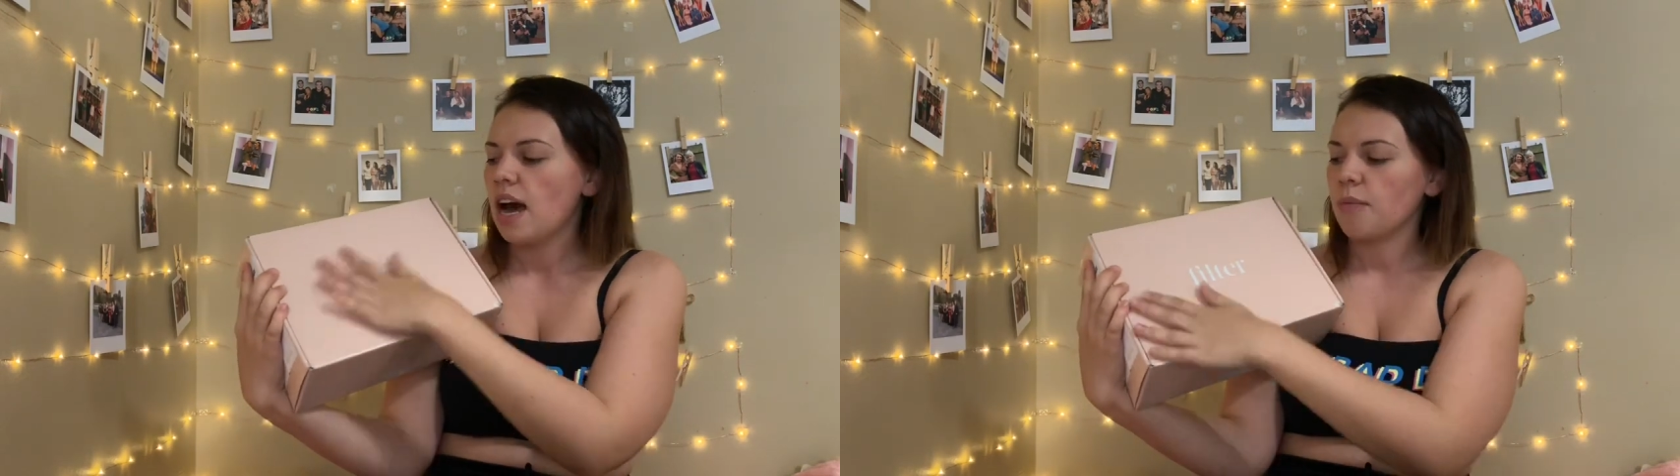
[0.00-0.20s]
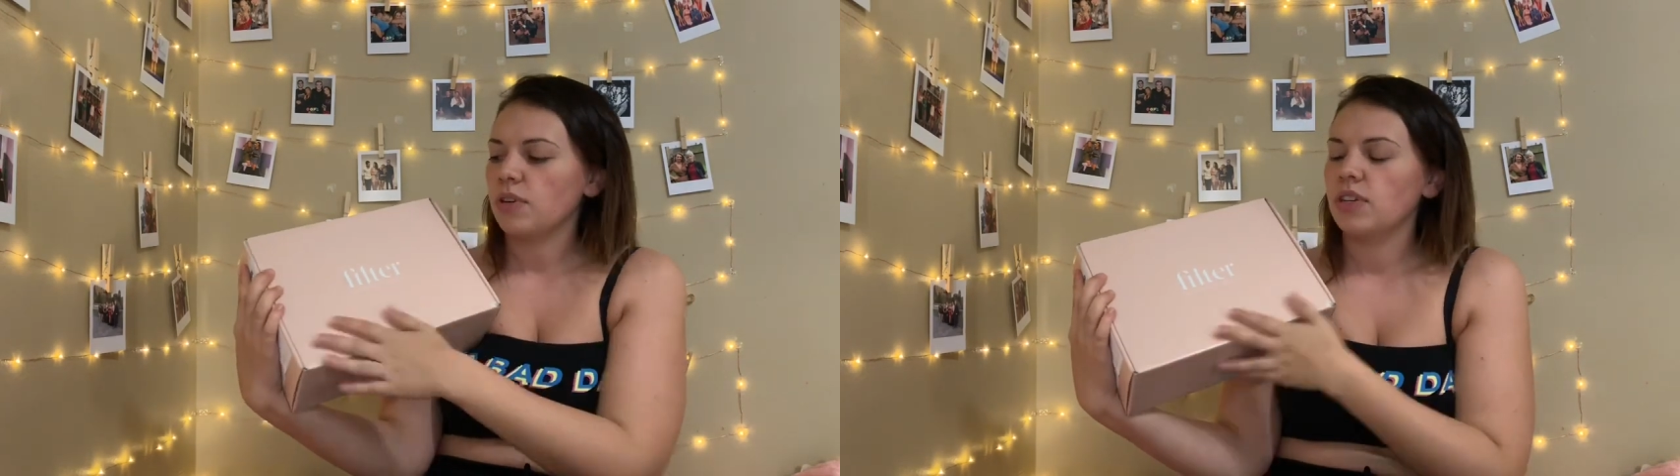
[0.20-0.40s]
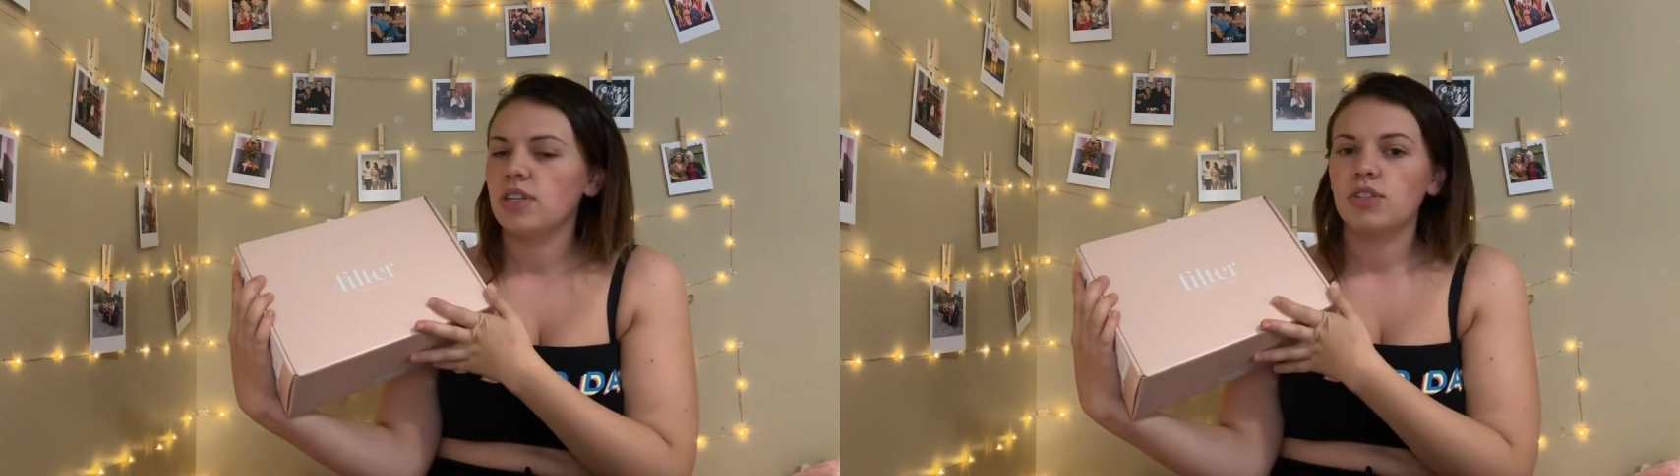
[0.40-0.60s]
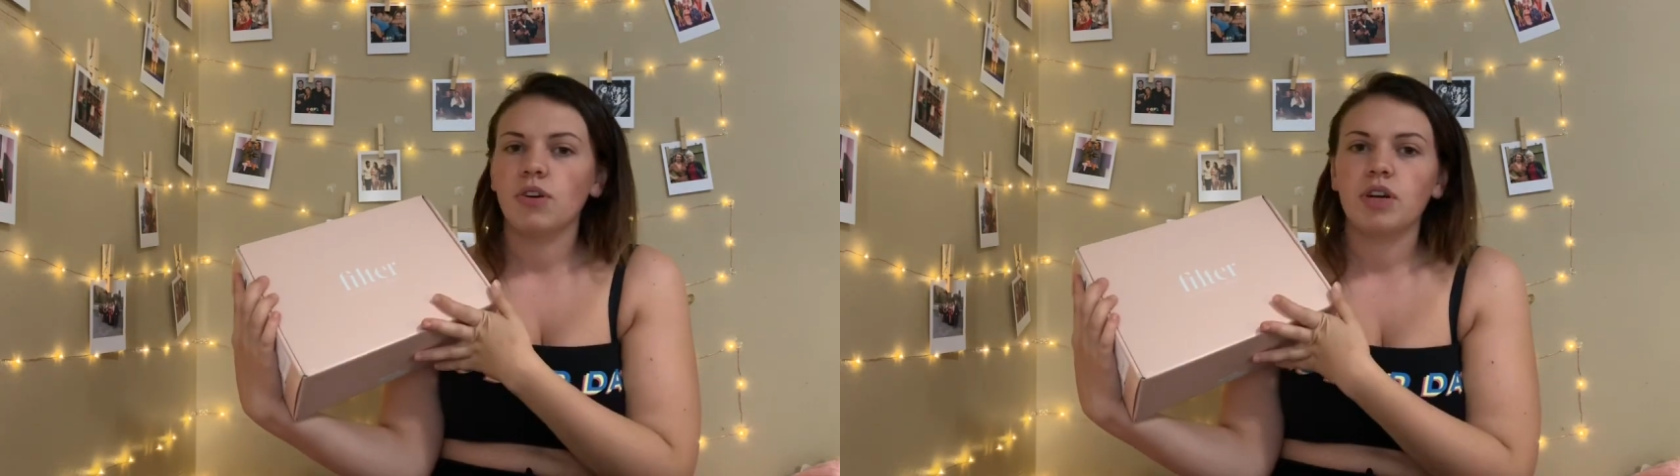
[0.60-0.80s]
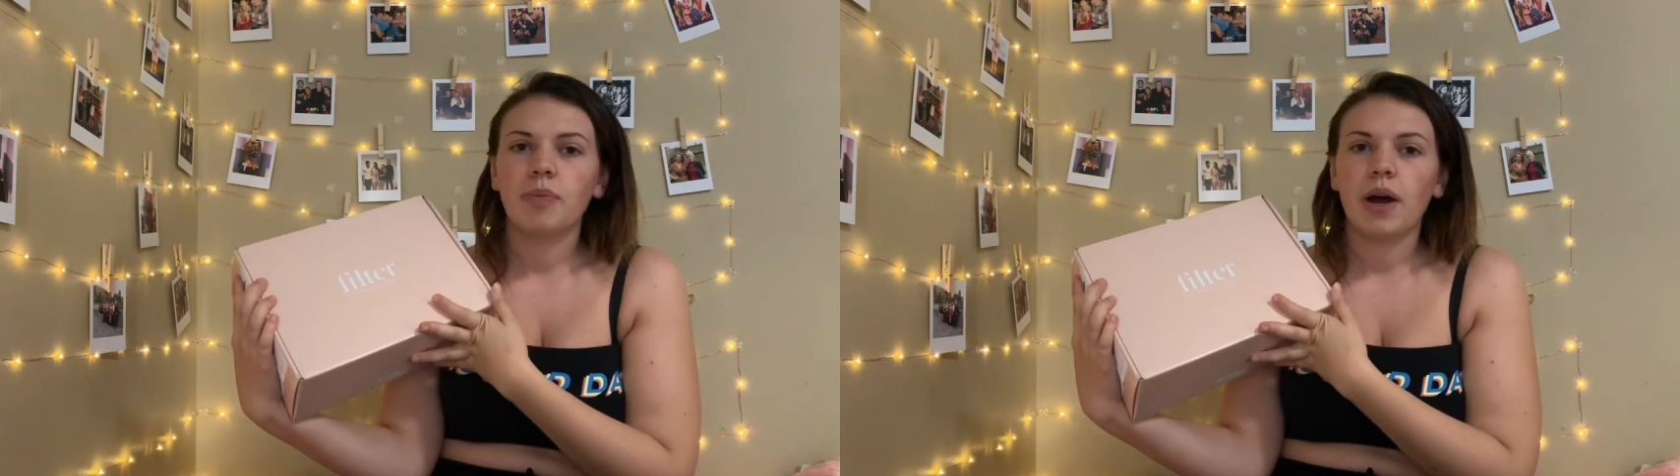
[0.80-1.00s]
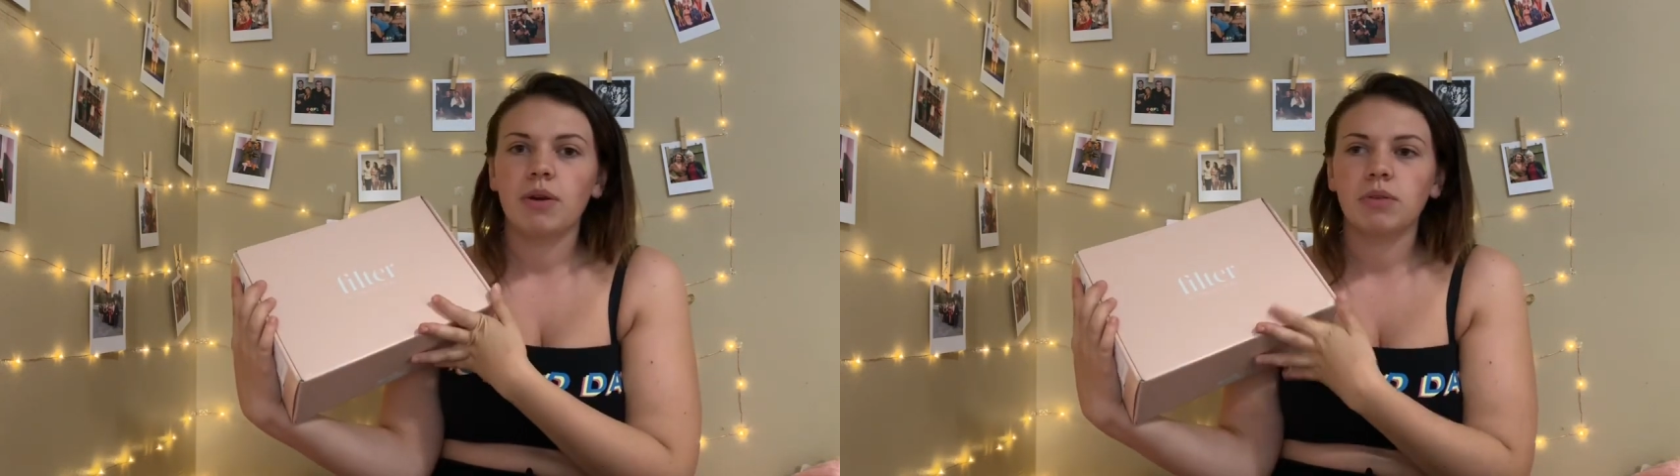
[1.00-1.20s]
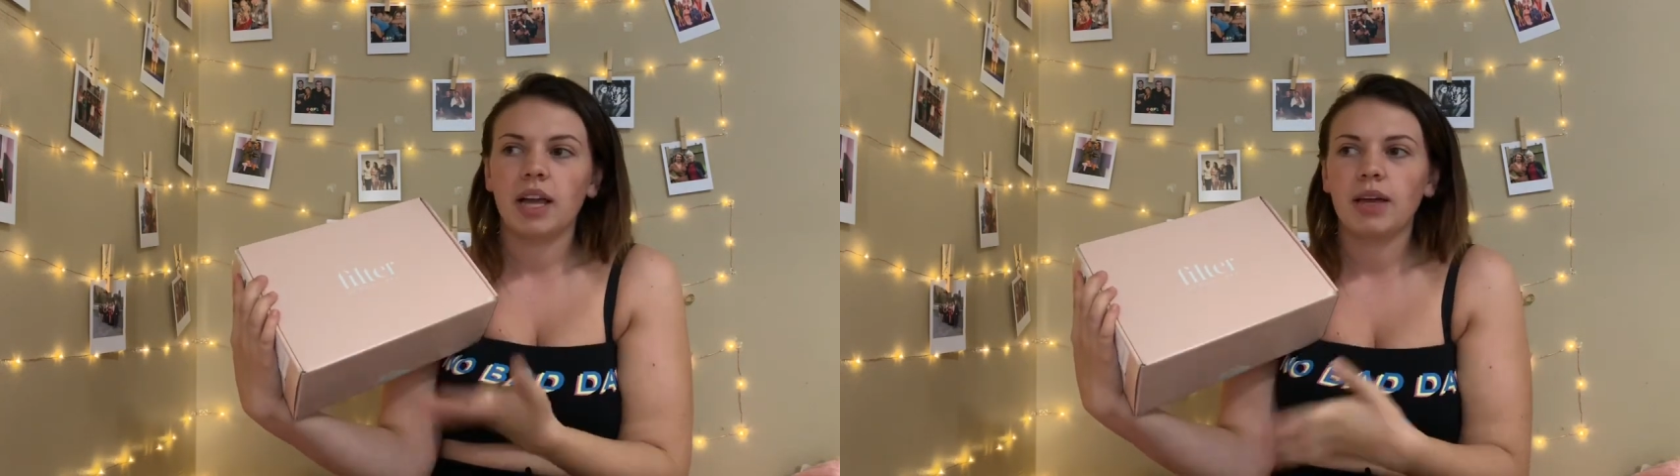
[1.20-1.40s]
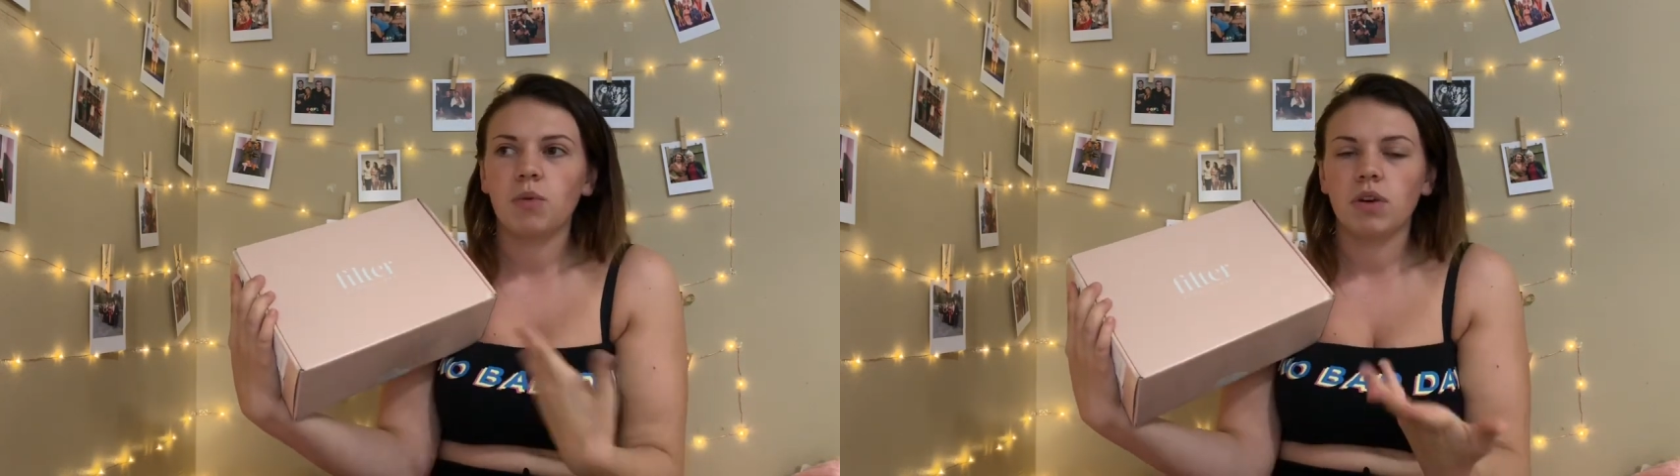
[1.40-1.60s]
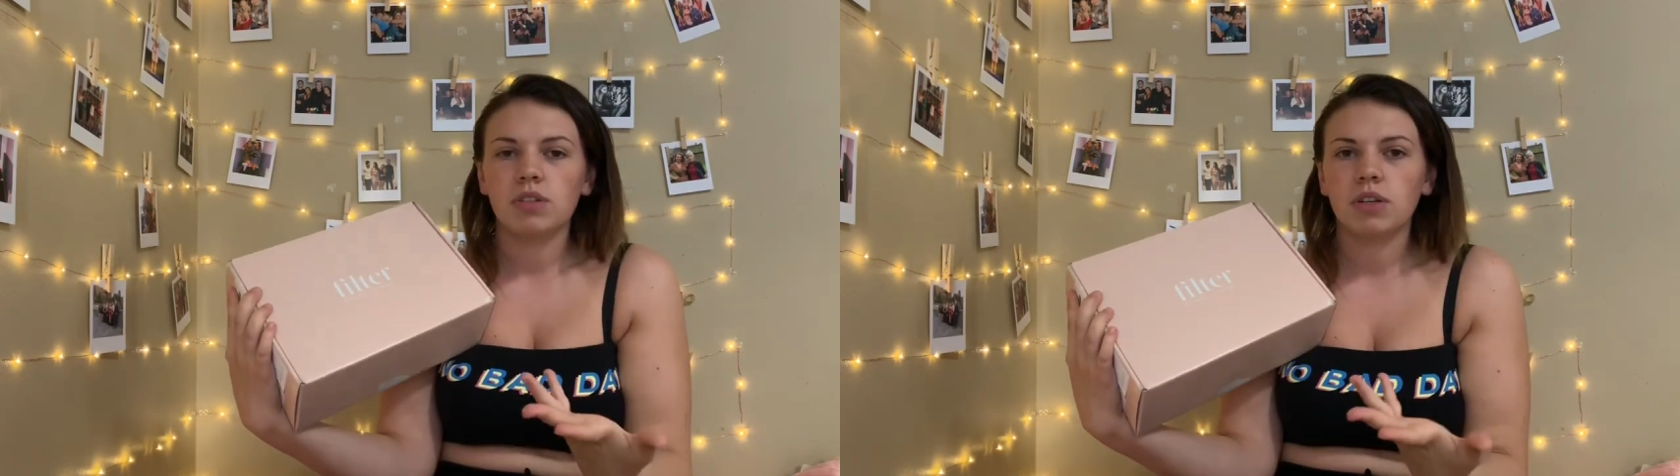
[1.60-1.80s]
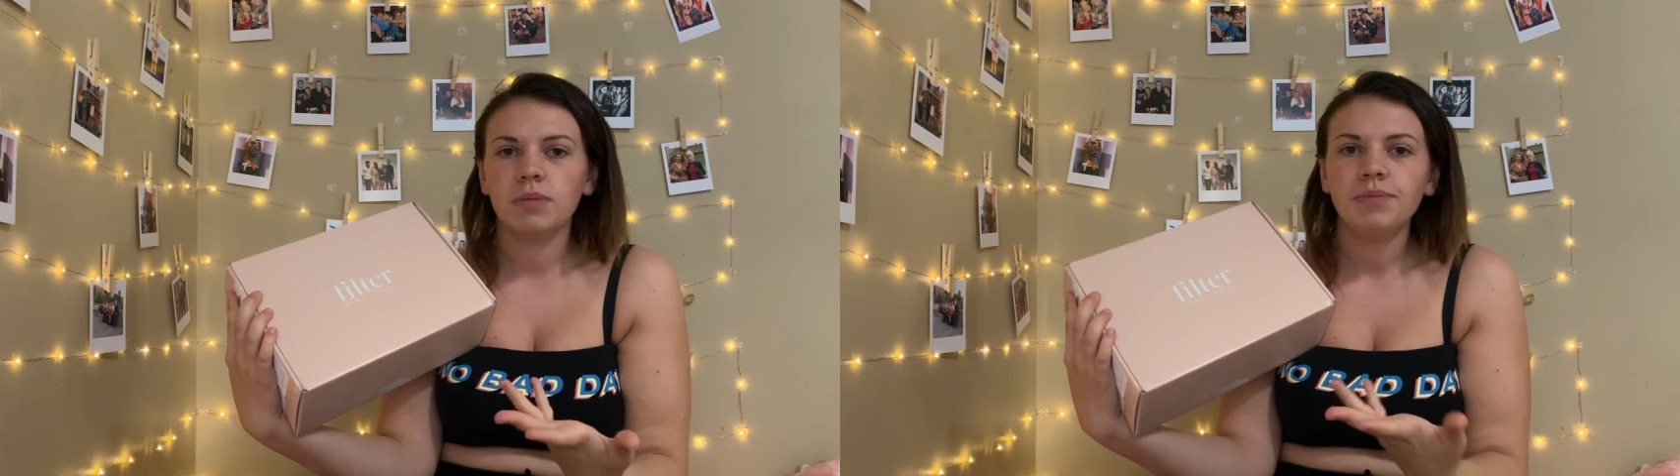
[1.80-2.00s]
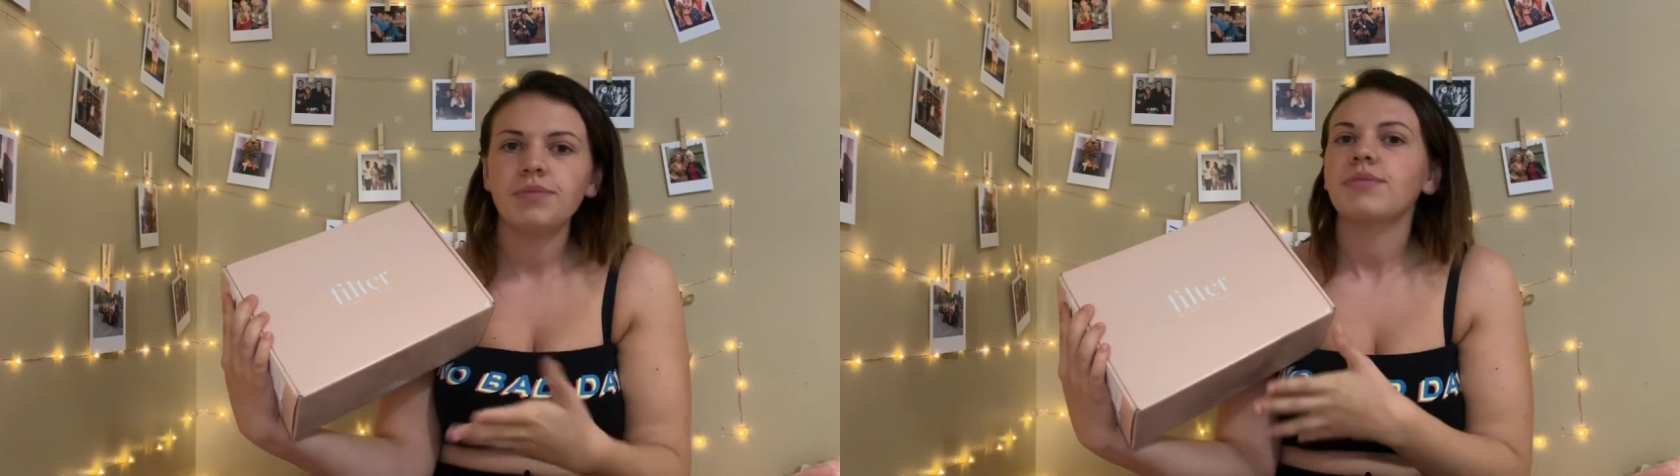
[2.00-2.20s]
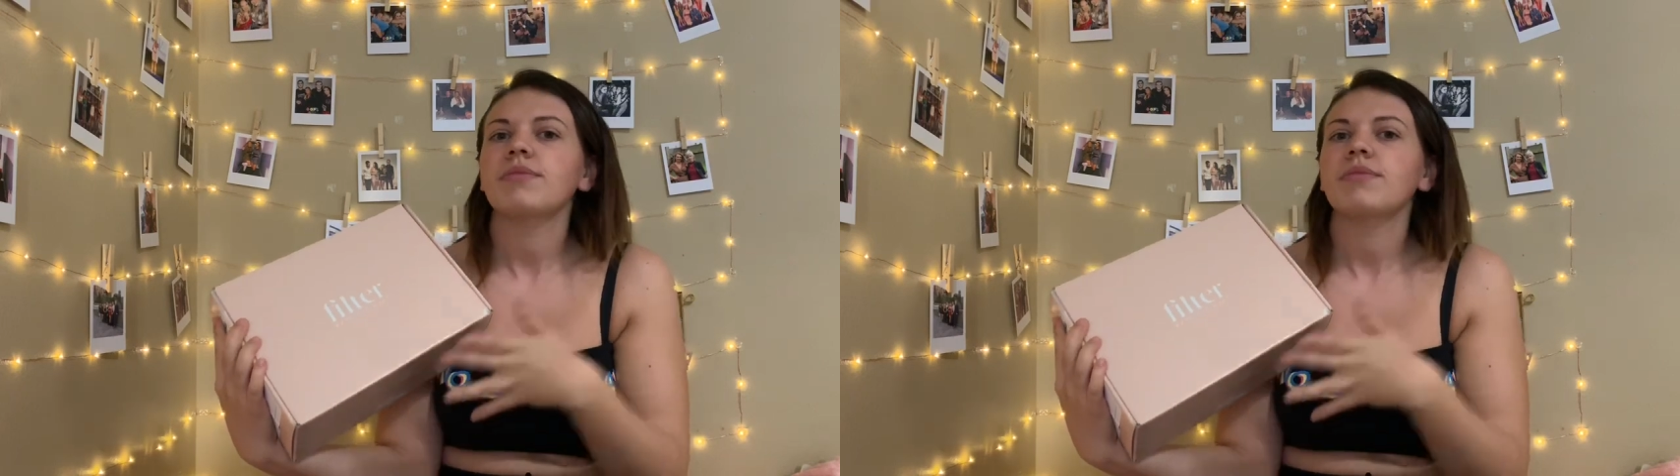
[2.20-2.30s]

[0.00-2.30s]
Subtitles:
I'm going to talk about like what's come.